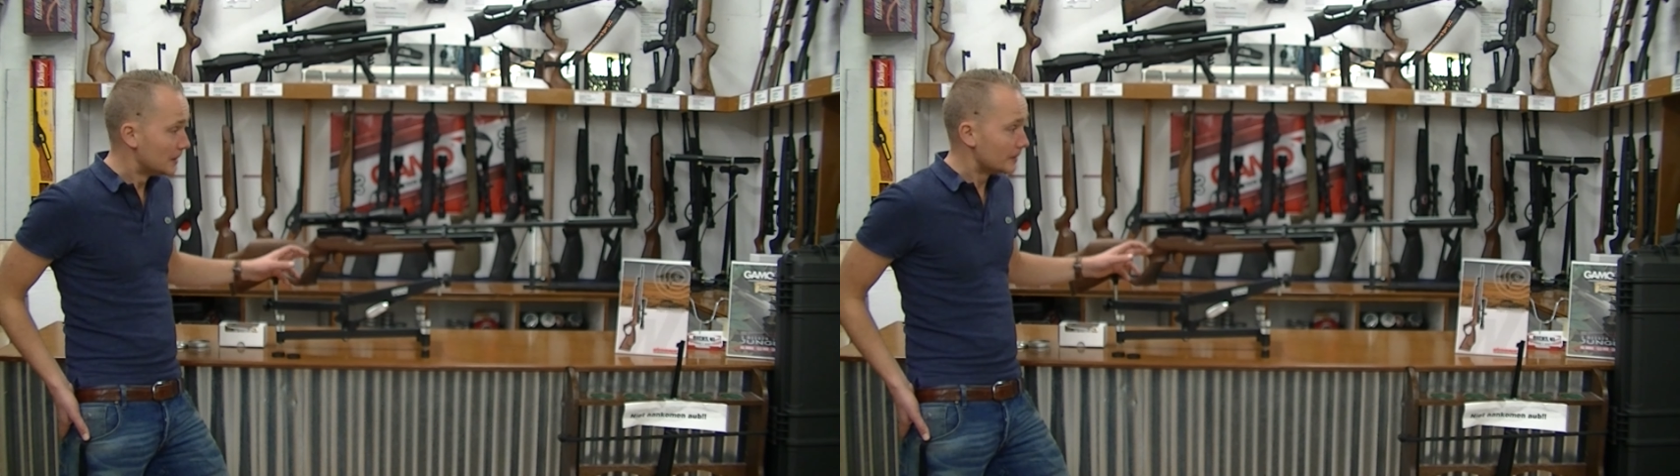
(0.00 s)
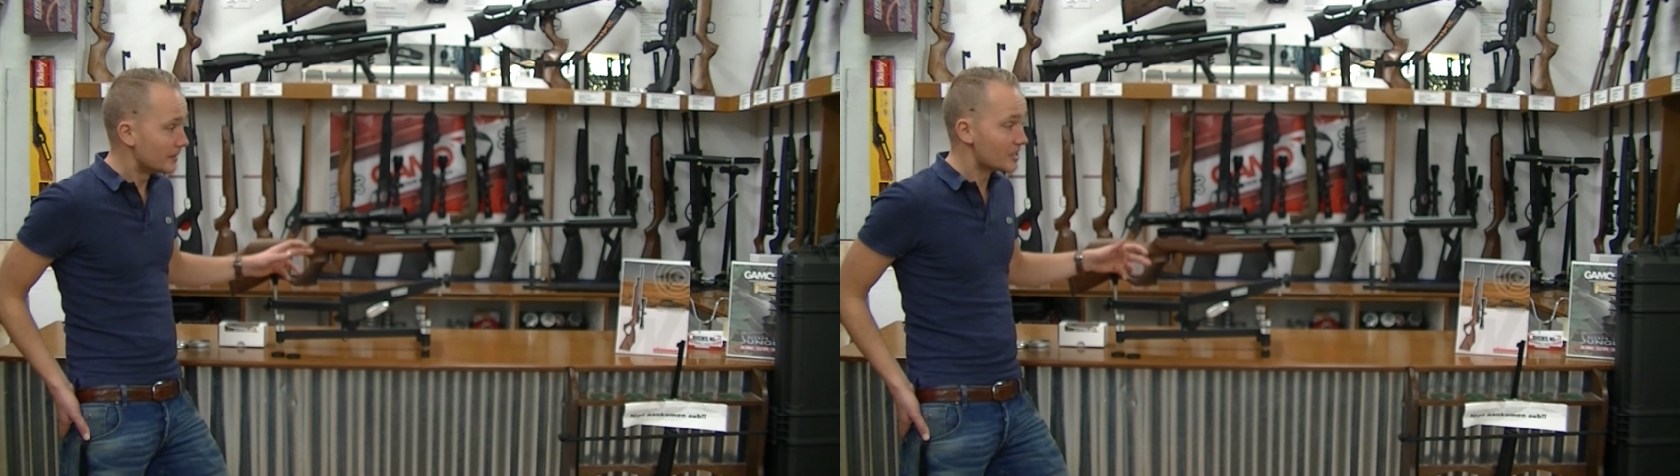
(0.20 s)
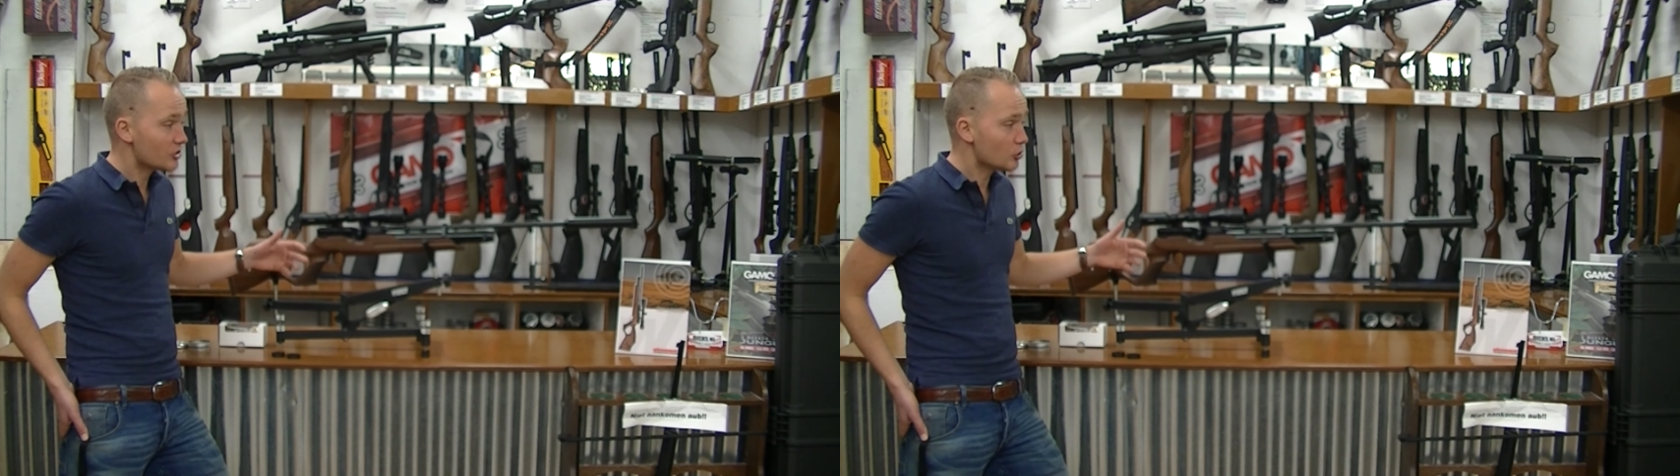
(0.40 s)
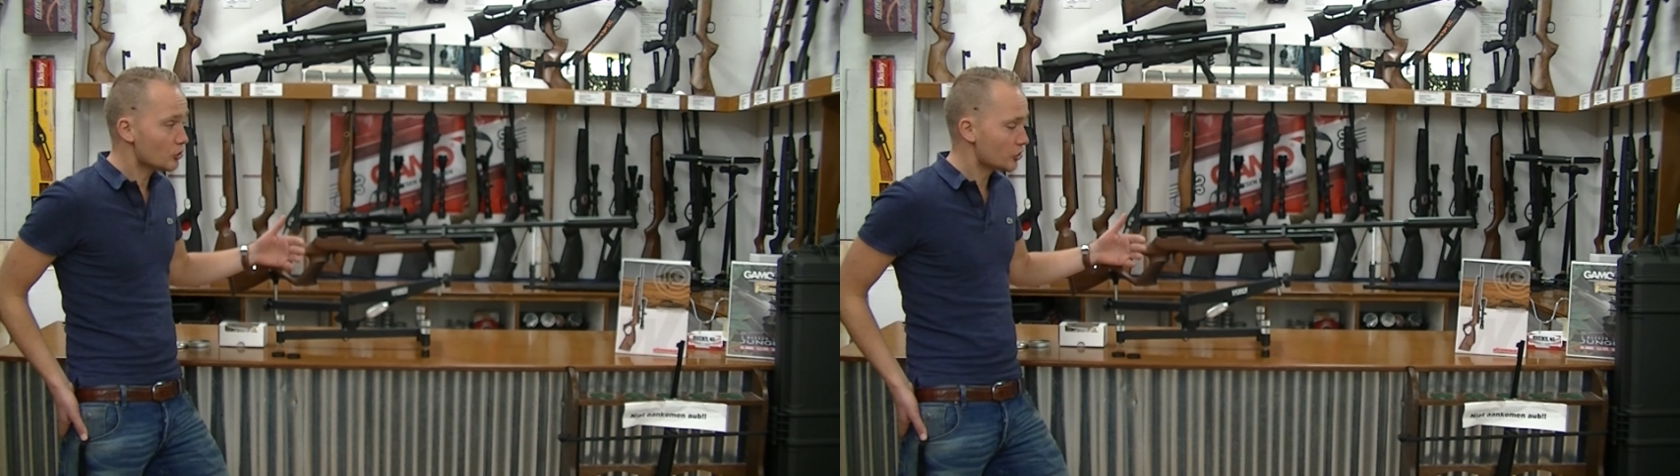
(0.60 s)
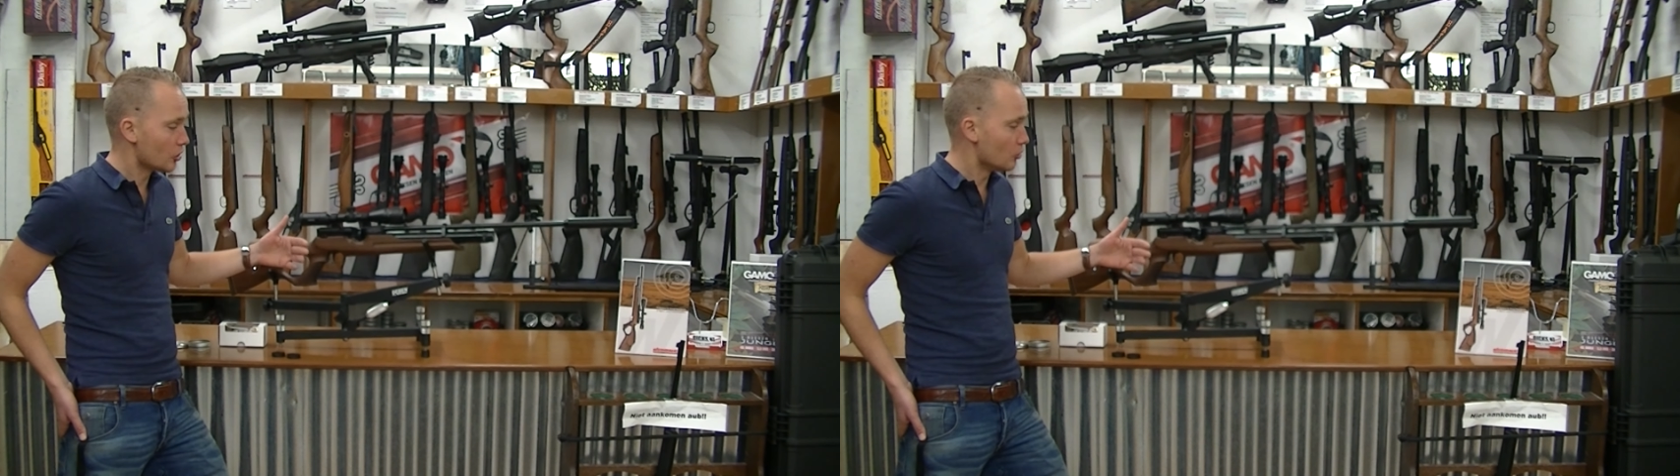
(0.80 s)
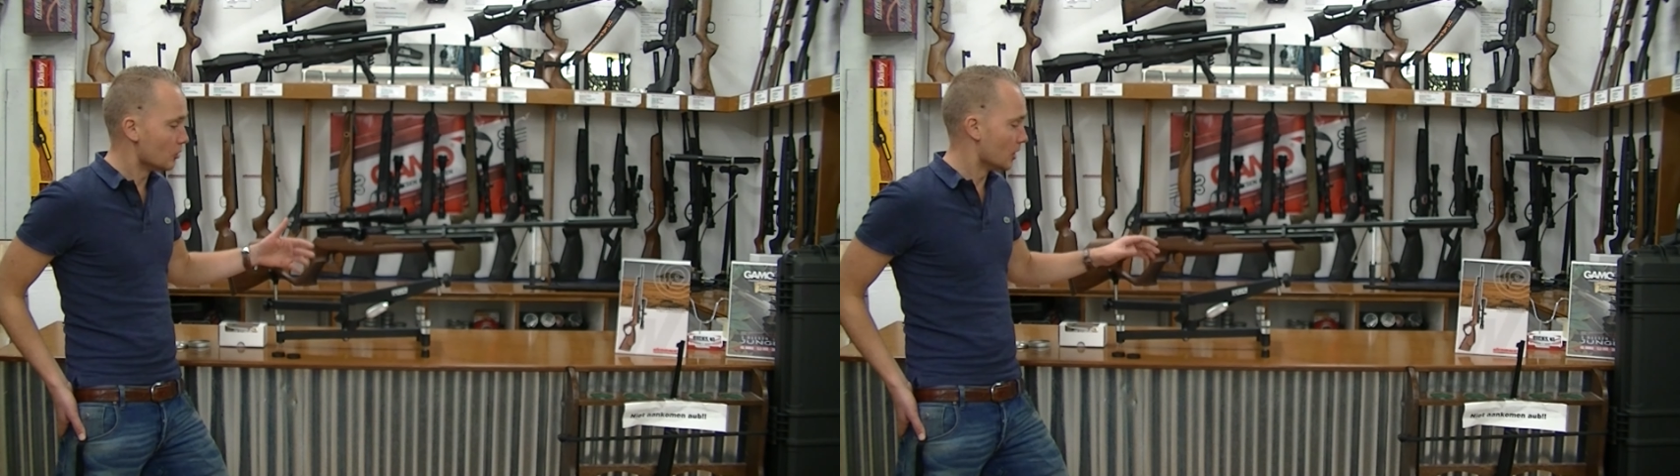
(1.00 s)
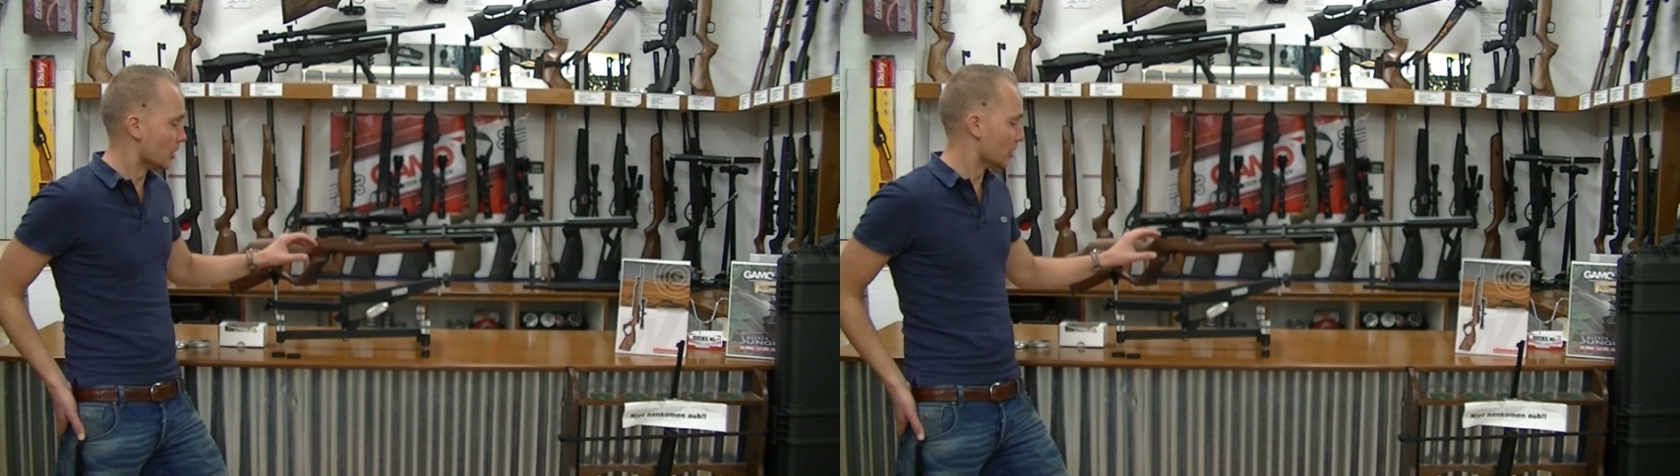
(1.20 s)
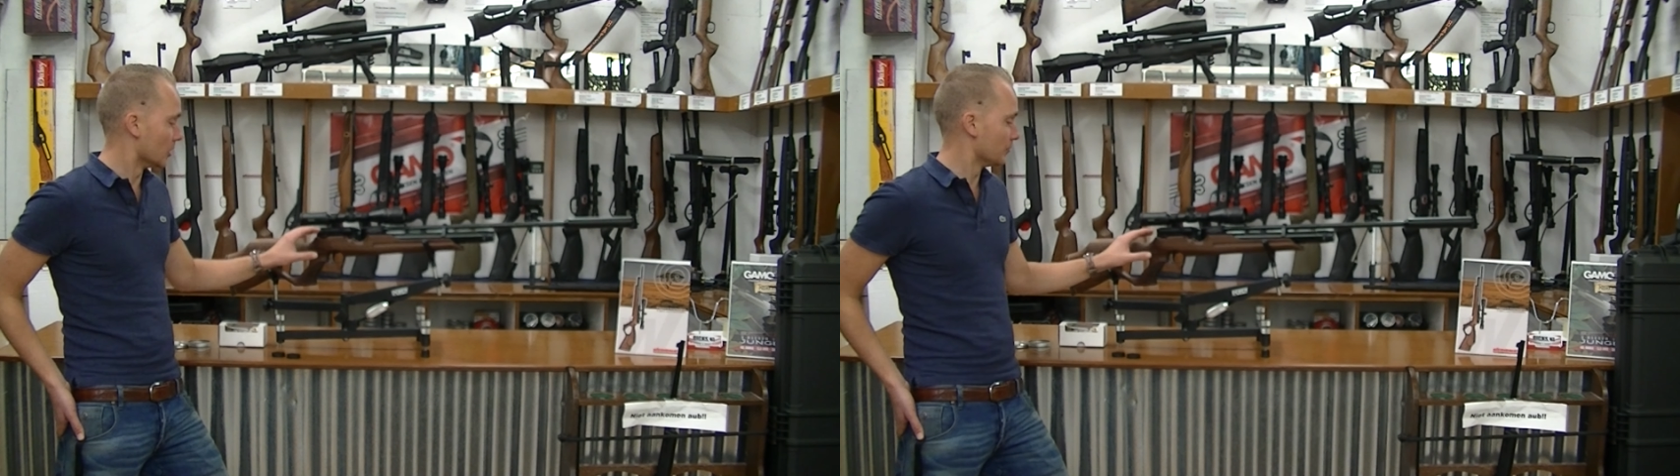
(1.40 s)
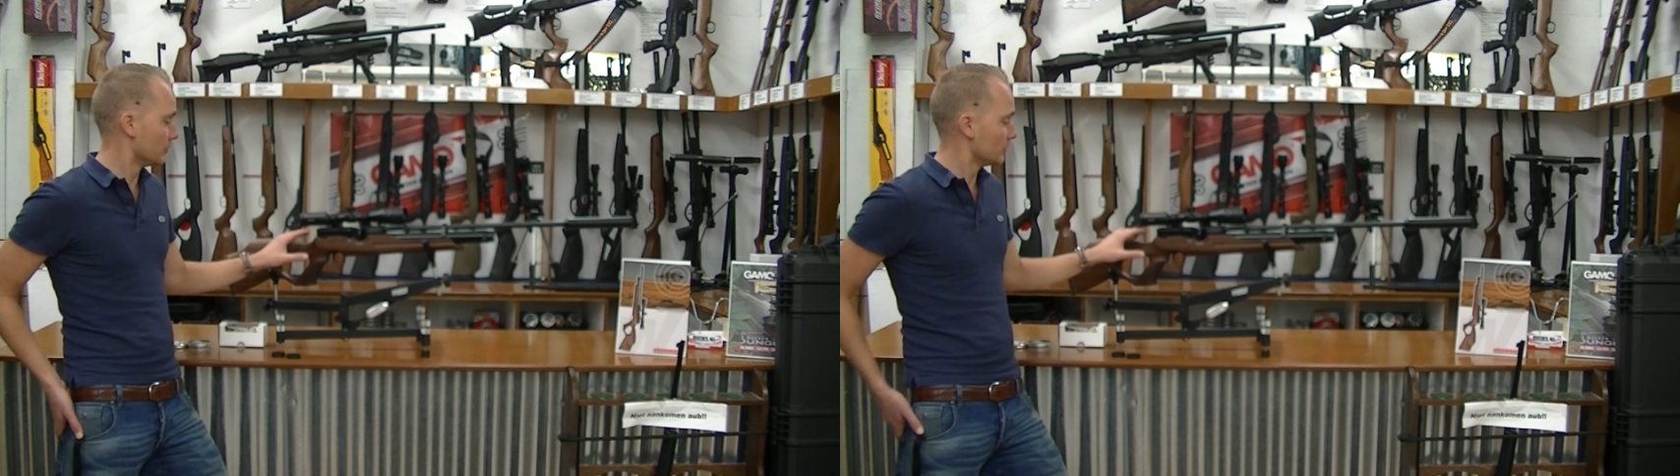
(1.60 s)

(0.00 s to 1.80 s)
There's also a